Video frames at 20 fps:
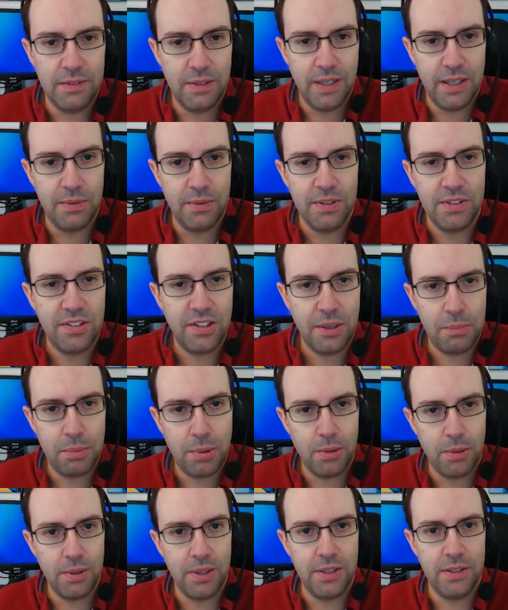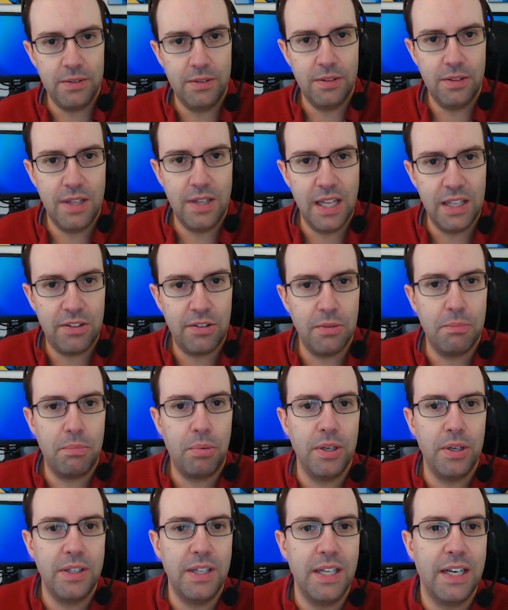I would say probably at some
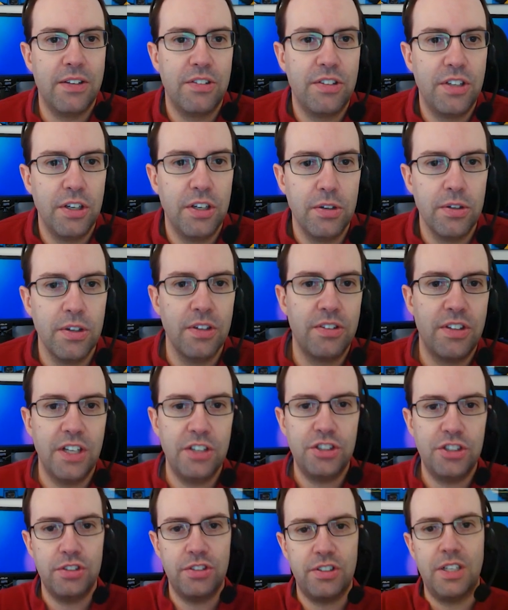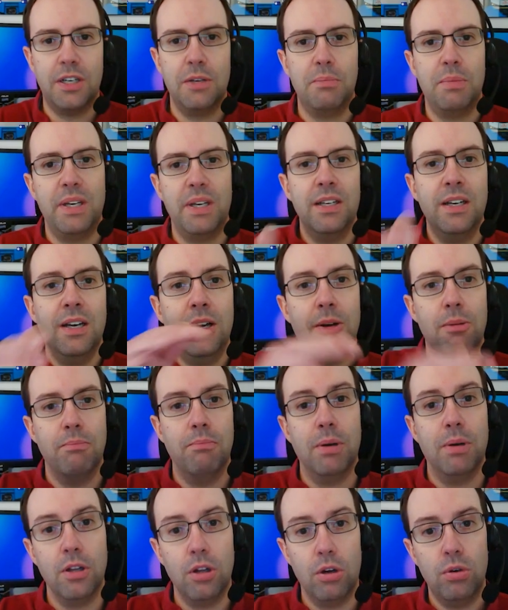point next year. The station is going to be
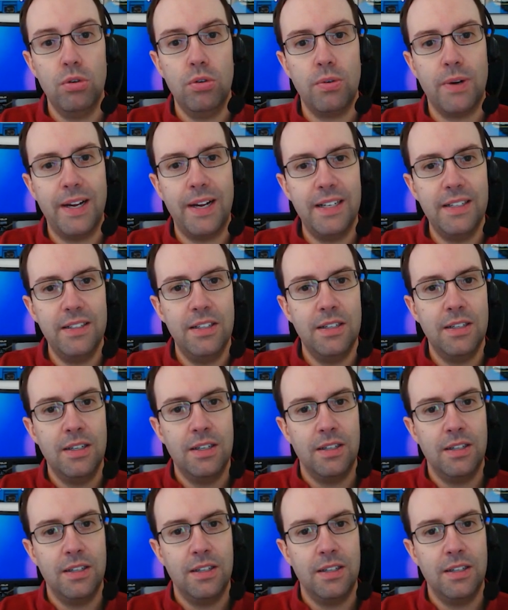below grade.